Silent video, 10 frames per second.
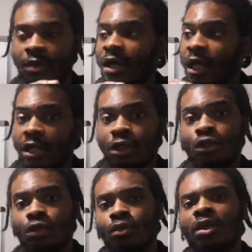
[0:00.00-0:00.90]
and then
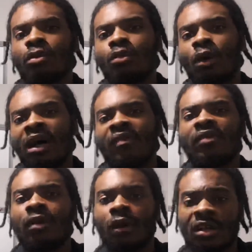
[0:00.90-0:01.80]
you will have the
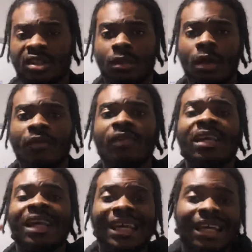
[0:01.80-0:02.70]
last laugh
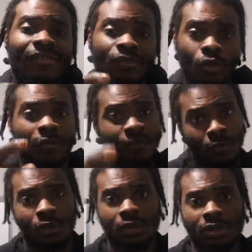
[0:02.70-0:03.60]
if you're
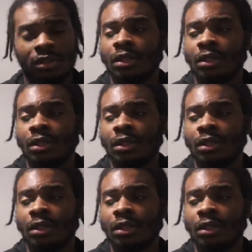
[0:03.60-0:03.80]
focused.